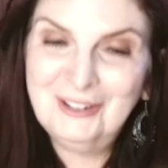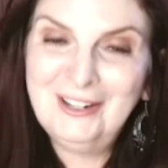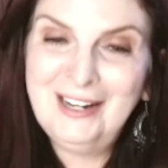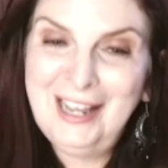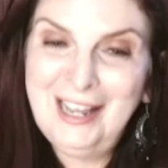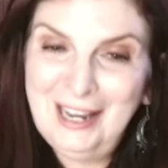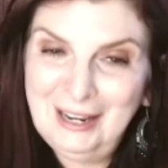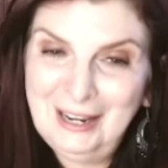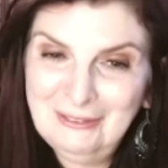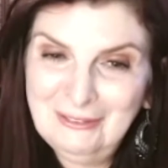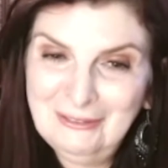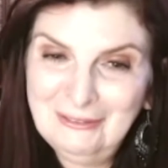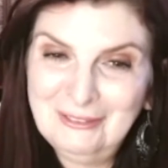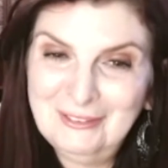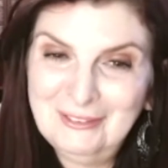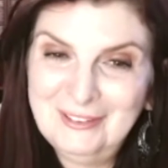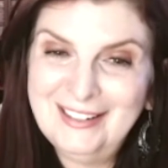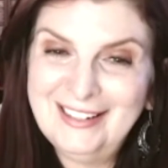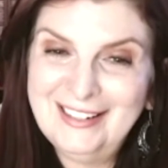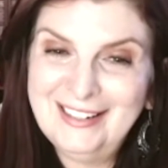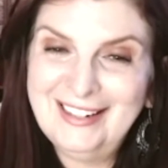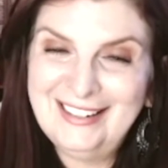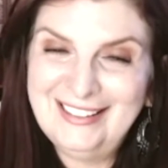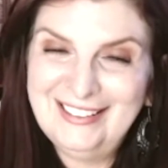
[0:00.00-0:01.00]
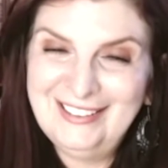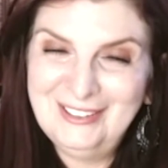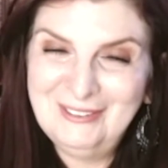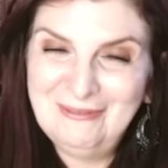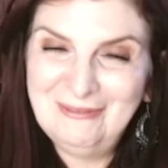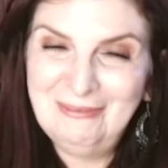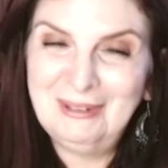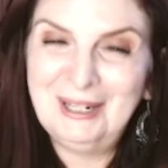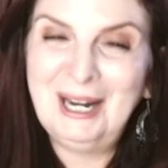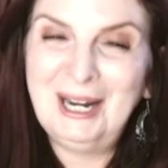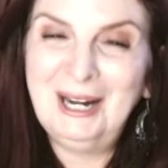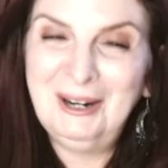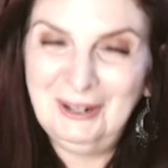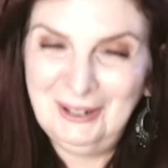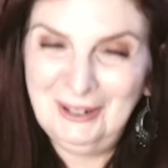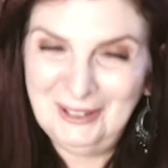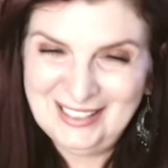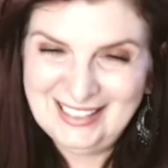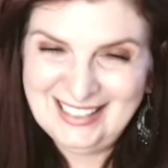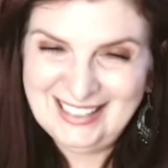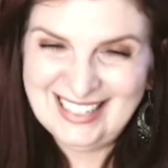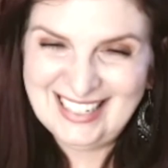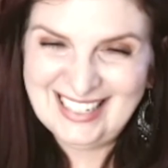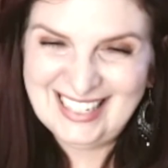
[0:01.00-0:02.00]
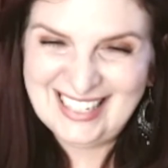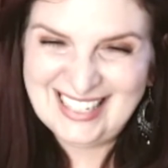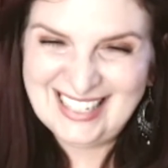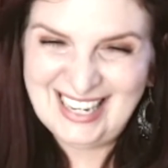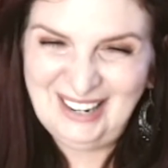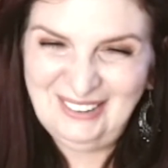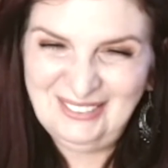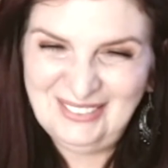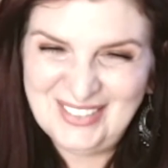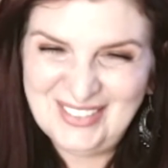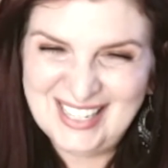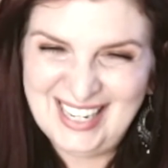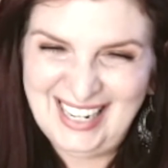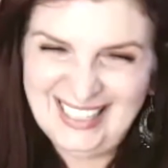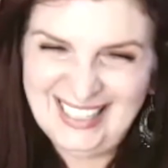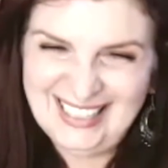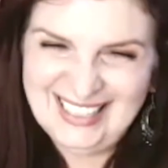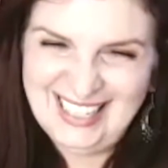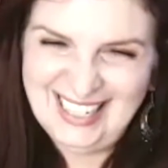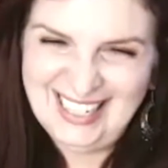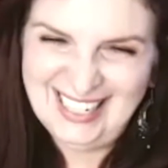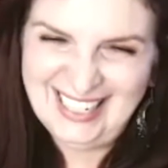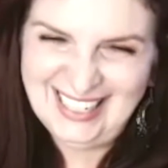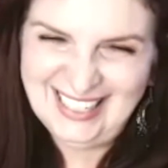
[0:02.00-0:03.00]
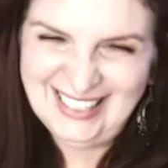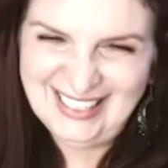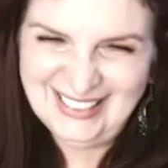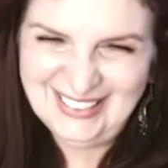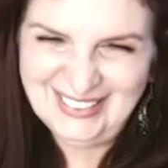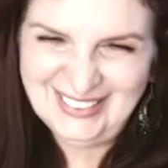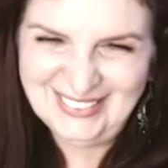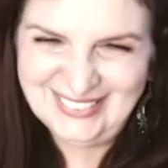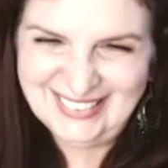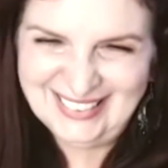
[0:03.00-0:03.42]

life and your priorities upside down.